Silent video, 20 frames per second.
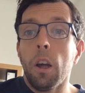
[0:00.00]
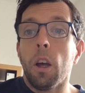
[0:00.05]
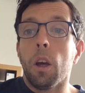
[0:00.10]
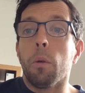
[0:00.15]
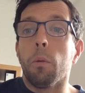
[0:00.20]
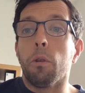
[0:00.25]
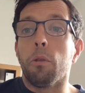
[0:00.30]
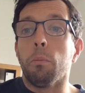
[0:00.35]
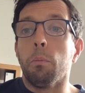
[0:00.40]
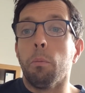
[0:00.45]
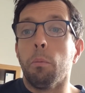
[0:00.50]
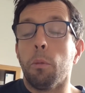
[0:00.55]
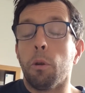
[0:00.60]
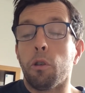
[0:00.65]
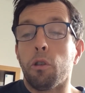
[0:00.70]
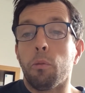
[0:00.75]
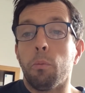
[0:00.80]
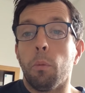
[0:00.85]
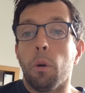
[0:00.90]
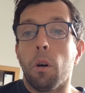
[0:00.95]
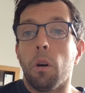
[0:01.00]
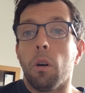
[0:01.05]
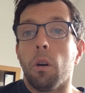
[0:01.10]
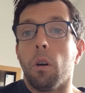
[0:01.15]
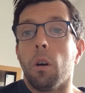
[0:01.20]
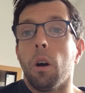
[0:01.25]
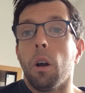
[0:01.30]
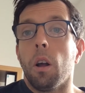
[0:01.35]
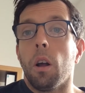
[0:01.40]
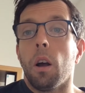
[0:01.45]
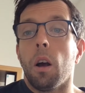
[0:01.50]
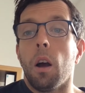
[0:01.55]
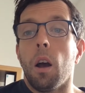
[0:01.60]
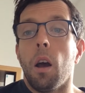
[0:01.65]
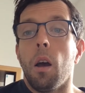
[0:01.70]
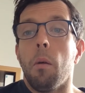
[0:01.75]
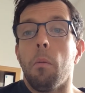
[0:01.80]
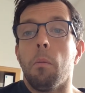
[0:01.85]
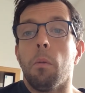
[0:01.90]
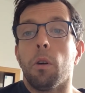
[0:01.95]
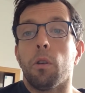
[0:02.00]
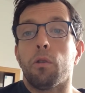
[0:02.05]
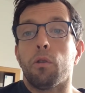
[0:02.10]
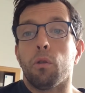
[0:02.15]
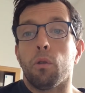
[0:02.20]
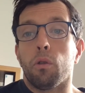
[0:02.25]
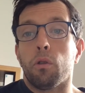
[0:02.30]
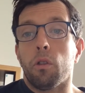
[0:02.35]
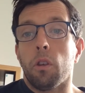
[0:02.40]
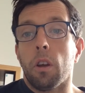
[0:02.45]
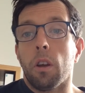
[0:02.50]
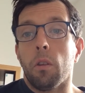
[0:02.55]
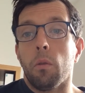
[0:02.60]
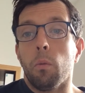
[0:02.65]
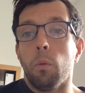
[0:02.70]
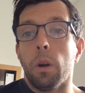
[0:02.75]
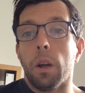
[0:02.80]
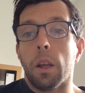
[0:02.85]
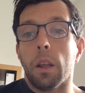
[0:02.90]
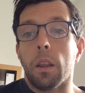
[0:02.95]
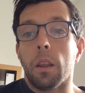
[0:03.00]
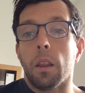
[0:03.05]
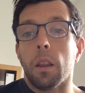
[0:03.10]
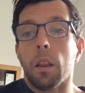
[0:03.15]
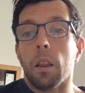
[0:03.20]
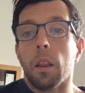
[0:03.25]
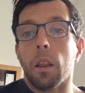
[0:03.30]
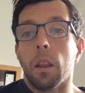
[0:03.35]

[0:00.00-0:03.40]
who is much more associated with,